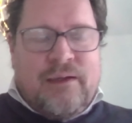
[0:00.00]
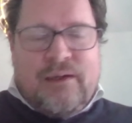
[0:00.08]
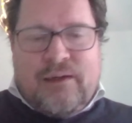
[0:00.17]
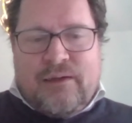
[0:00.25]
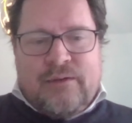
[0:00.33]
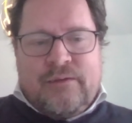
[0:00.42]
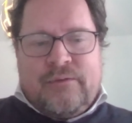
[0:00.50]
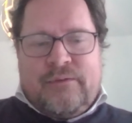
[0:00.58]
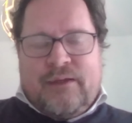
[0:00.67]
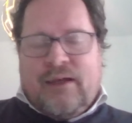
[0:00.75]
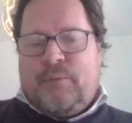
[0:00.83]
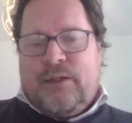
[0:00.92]
uh,
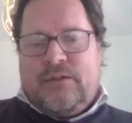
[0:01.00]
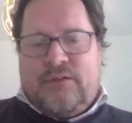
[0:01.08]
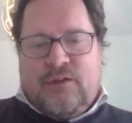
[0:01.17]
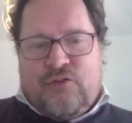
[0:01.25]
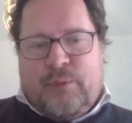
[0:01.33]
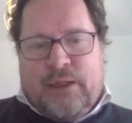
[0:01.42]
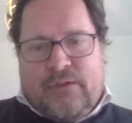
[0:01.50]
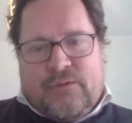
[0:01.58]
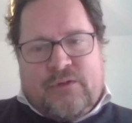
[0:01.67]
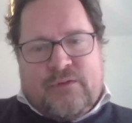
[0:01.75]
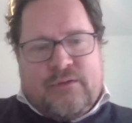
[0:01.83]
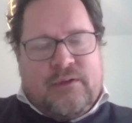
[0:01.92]
there are plenty of
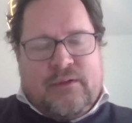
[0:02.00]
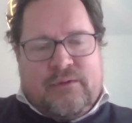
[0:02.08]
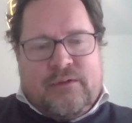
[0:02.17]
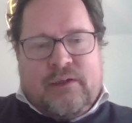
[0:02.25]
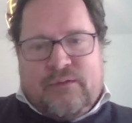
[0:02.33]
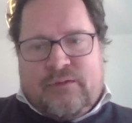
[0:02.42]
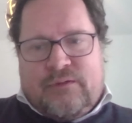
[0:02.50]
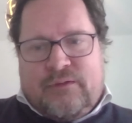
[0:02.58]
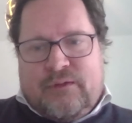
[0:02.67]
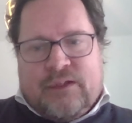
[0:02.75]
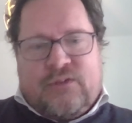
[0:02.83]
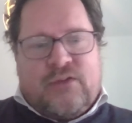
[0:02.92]
plans and and
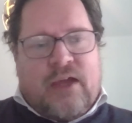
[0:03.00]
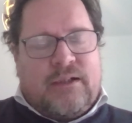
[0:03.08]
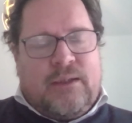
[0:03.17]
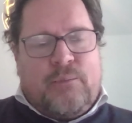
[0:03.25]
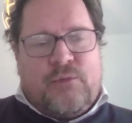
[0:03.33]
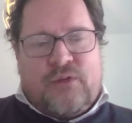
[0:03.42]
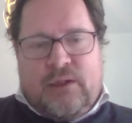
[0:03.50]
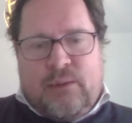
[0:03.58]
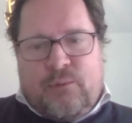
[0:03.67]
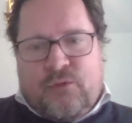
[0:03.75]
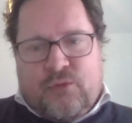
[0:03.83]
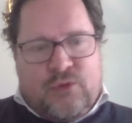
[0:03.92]
recycling
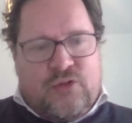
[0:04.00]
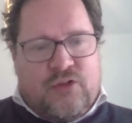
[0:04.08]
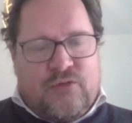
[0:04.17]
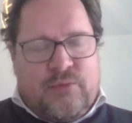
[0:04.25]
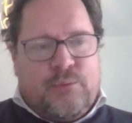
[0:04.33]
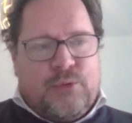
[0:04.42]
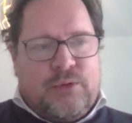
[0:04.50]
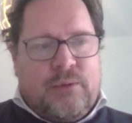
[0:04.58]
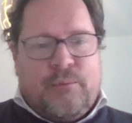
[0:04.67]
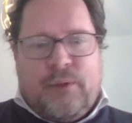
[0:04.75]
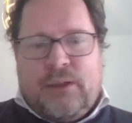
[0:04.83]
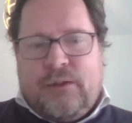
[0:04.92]
schemes which have been put
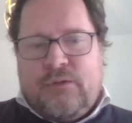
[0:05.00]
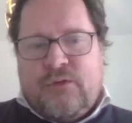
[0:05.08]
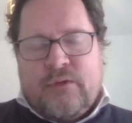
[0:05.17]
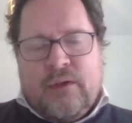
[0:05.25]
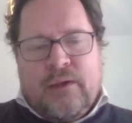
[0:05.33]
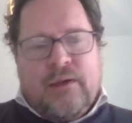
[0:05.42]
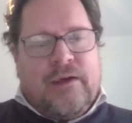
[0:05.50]
in place,